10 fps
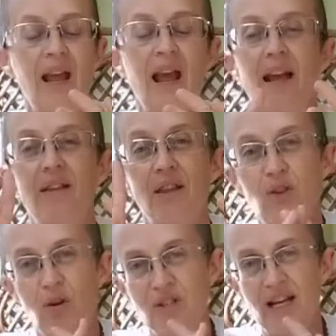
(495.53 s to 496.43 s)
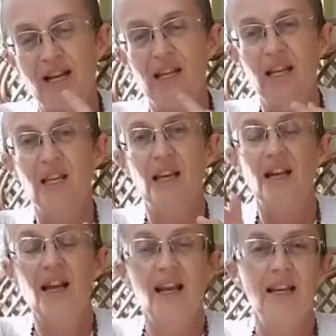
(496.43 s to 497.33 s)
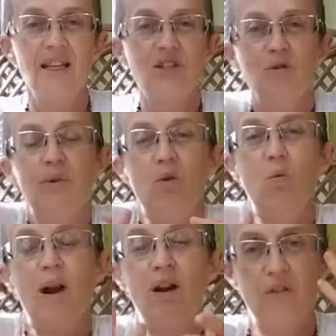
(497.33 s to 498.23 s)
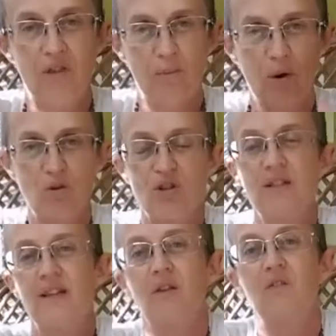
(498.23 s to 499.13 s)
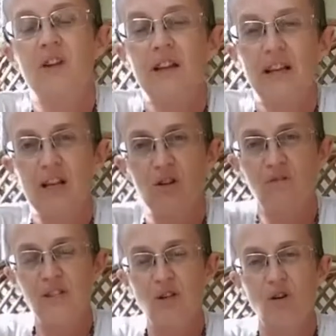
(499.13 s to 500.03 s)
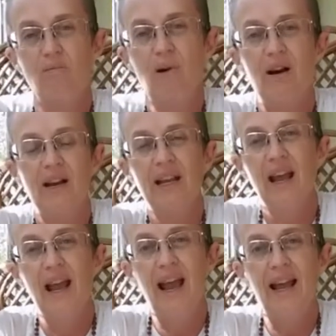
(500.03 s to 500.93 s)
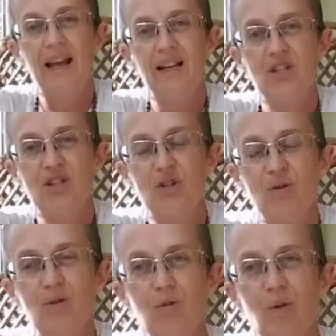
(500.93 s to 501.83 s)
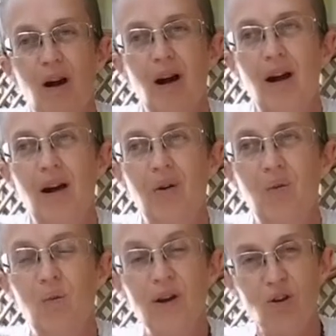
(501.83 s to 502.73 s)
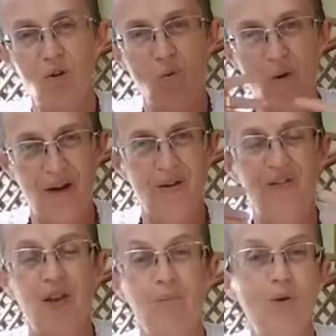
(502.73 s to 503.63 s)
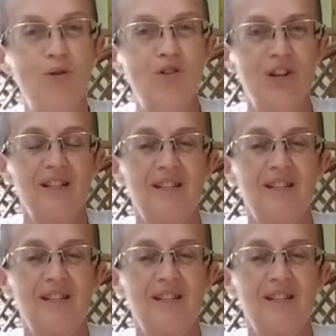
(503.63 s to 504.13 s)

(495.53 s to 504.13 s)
And the third technique then is to be aware of the emotions that you're feeling in your physical body, and to, when you're aware of the emotions,